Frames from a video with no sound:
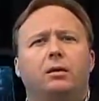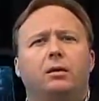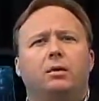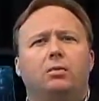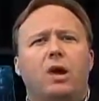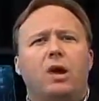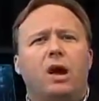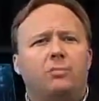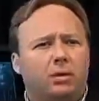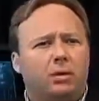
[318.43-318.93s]

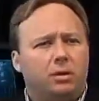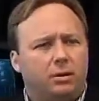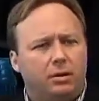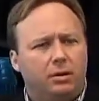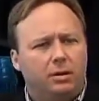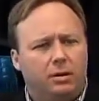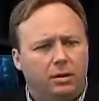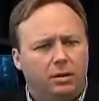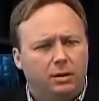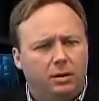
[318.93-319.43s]
Robert,
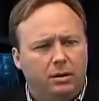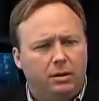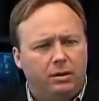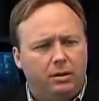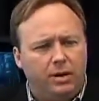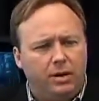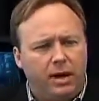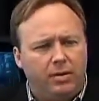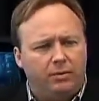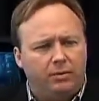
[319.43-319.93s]

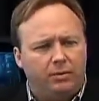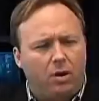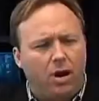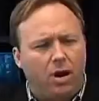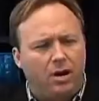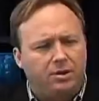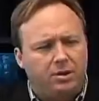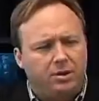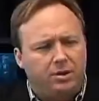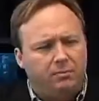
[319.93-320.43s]
Gaylon
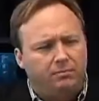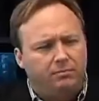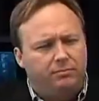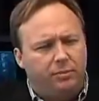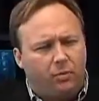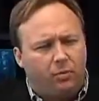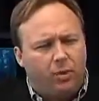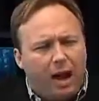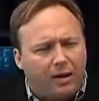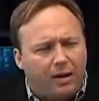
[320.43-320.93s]
Ross,
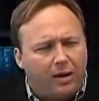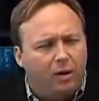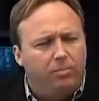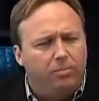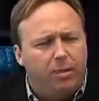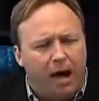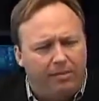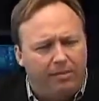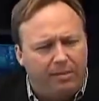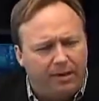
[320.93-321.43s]
Barack
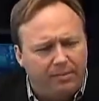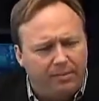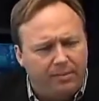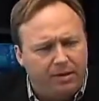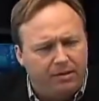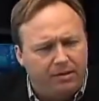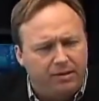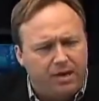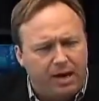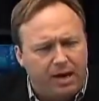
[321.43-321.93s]
Obama, give me
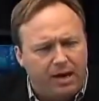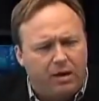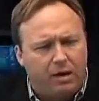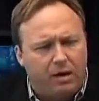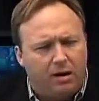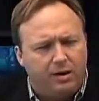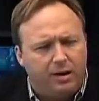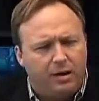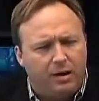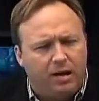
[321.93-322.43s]
your take
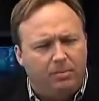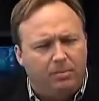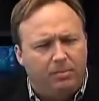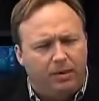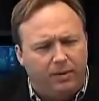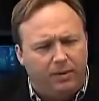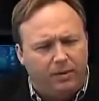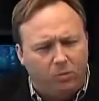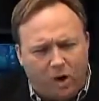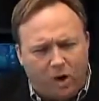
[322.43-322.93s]
on him,
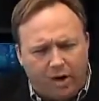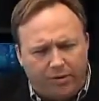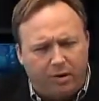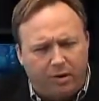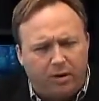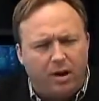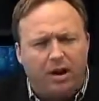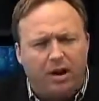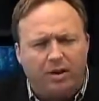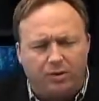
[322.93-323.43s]
and then whether
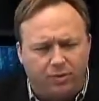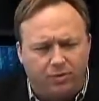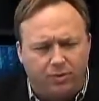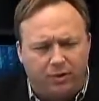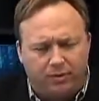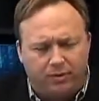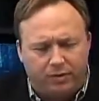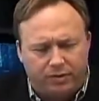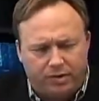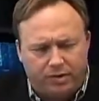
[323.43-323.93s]
or not you
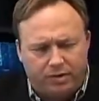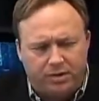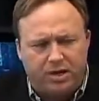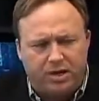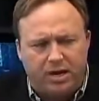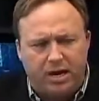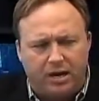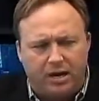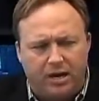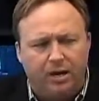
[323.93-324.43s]
think this is
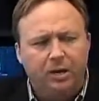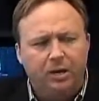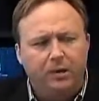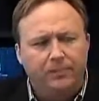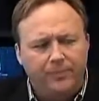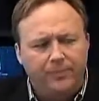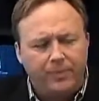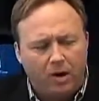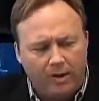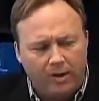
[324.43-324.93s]
it.
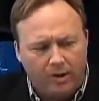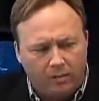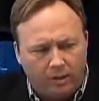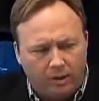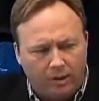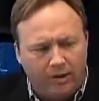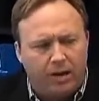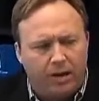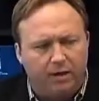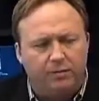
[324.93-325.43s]
Are they
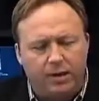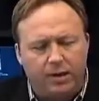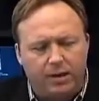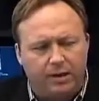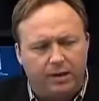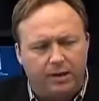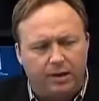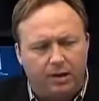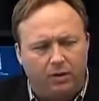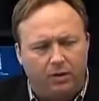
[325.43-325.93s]
really getting ready
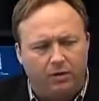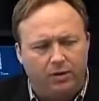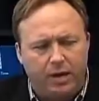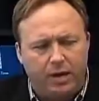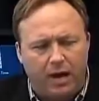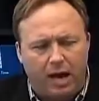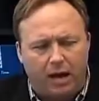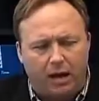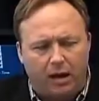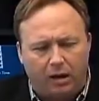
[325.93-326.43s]
to kill the
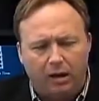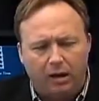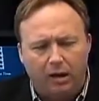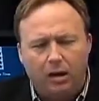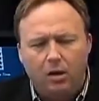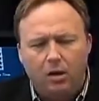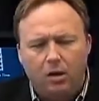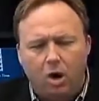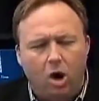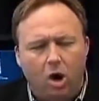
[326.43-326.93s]
dollar?
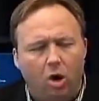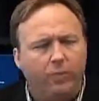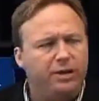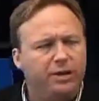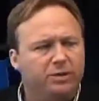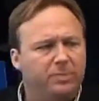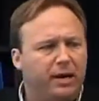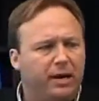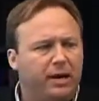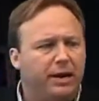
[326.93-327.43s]
All
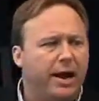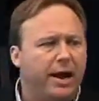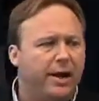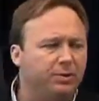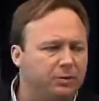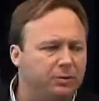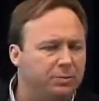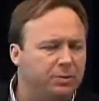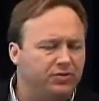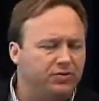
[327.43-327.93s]
these big
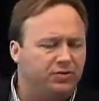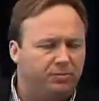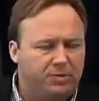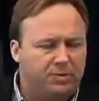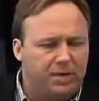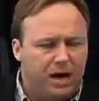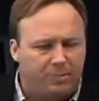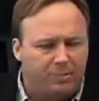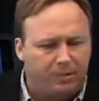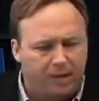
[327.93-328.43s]
announcements from
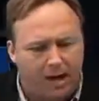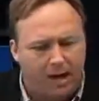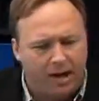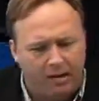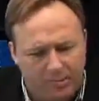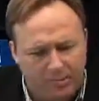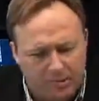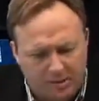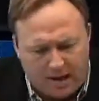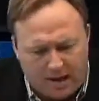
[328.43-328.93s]
top
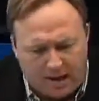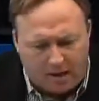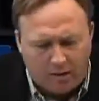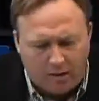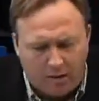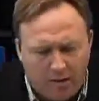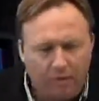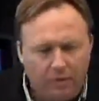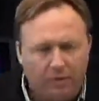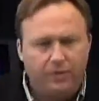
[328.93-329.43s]
economists, how
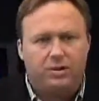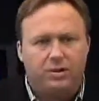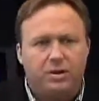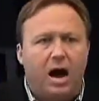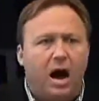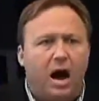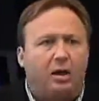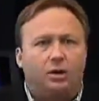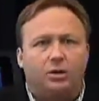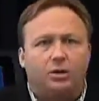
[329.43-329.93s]
the
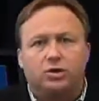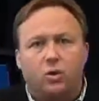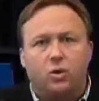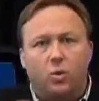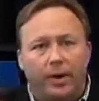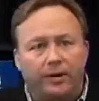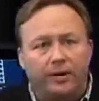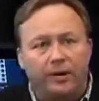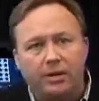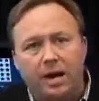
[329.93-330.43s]
dollar is
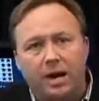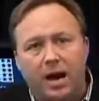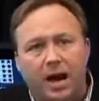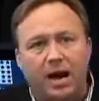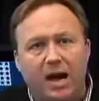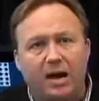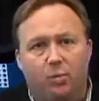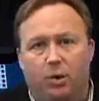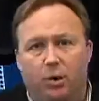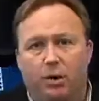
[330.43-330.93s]
going to
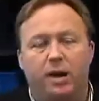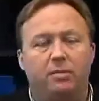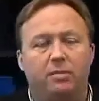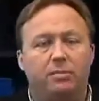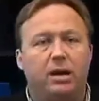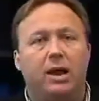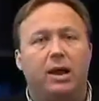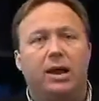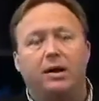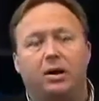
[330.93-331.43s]
die. We're going to
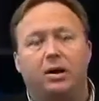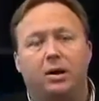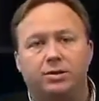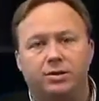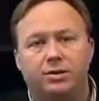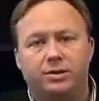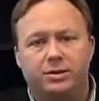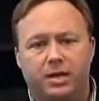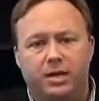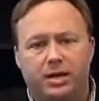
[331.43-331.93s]
be like
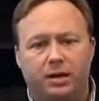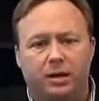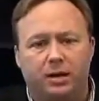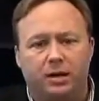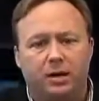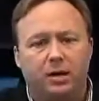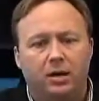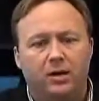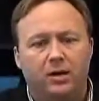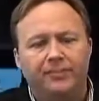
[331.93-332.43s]
Argentina,
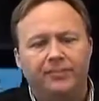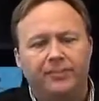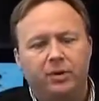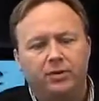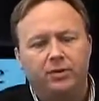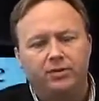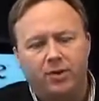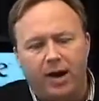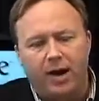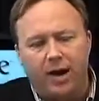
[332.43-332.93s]

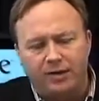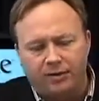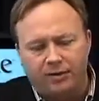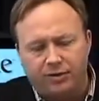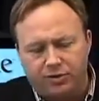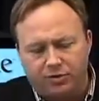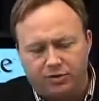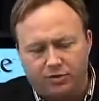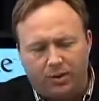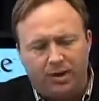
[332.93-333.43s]
trying to
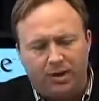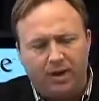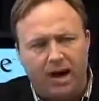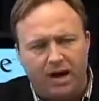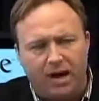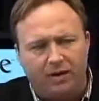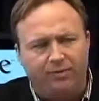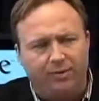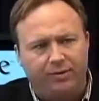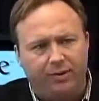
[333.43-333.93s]
destroy
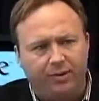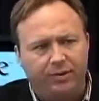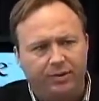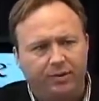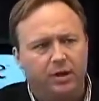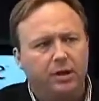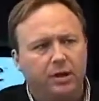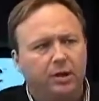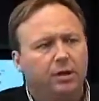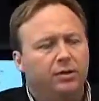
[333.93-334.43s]
confidence,
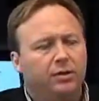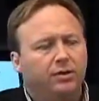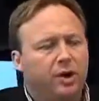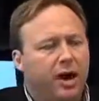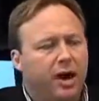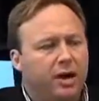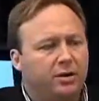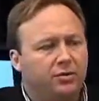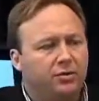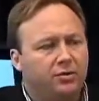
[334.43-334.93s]

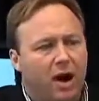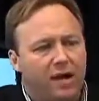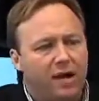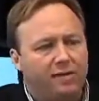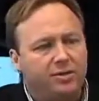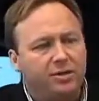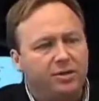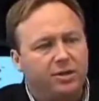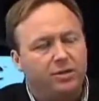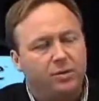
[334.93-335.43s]
trying to drive
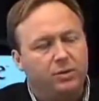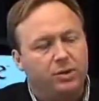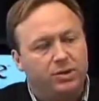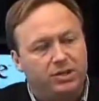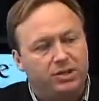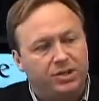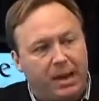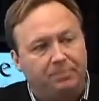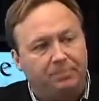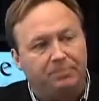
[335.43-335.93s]
us into
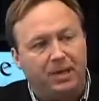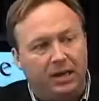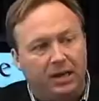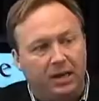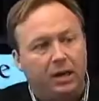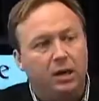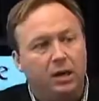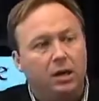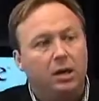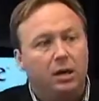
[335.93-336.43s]

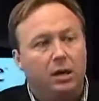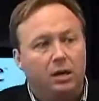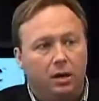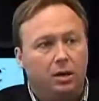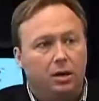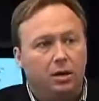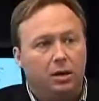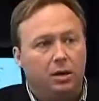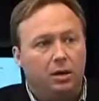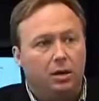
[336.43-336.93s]
accepting,
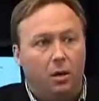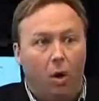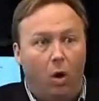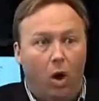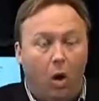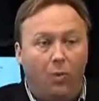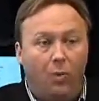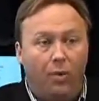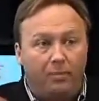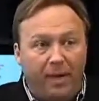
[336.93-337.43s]

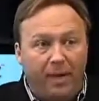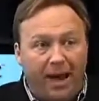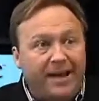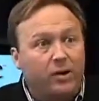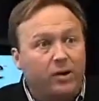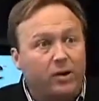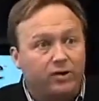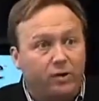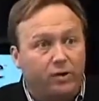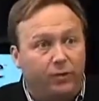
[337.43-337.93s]
the
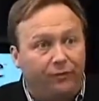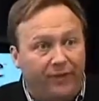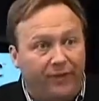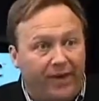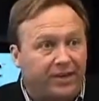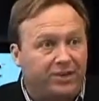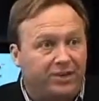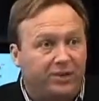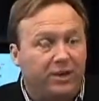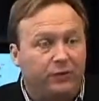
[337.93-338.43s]
bankers will
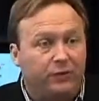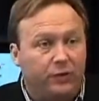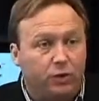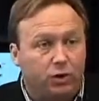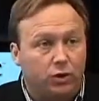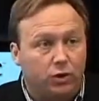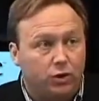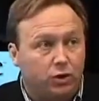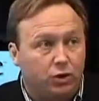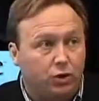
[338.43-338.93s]
fix it if you
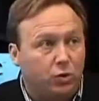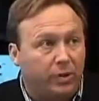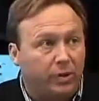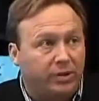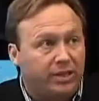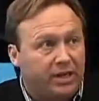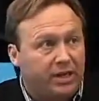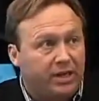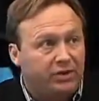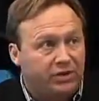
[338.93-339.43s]
just do what
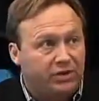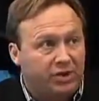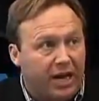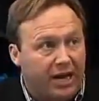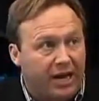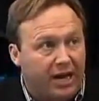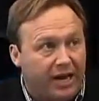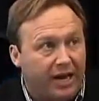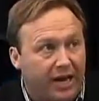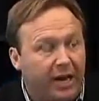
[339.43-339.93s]
they
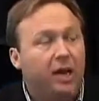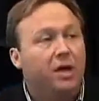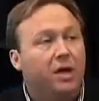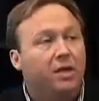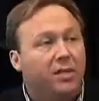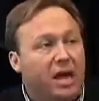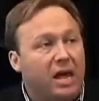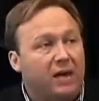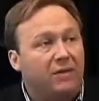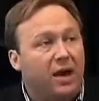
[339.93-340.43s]
say.
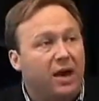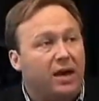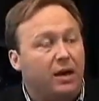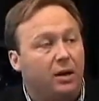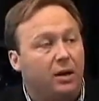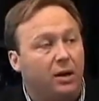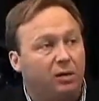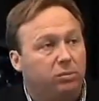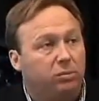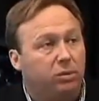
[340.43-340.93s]
They've got a
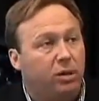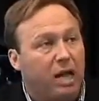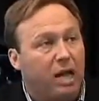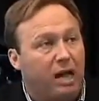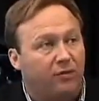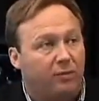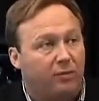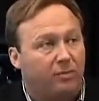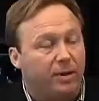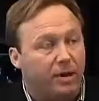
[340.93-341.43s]
global
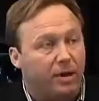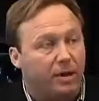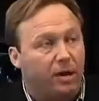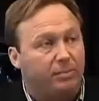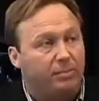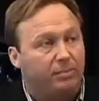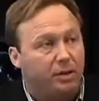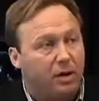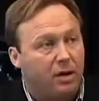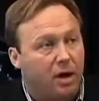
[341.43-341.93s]
government, a
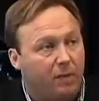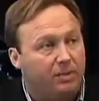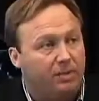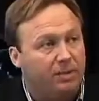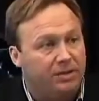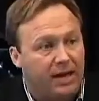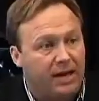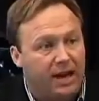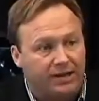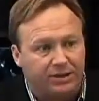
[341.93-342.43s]
global carbon
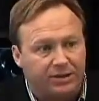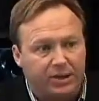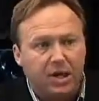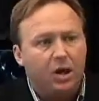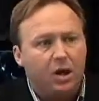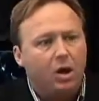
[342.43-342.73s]
tax.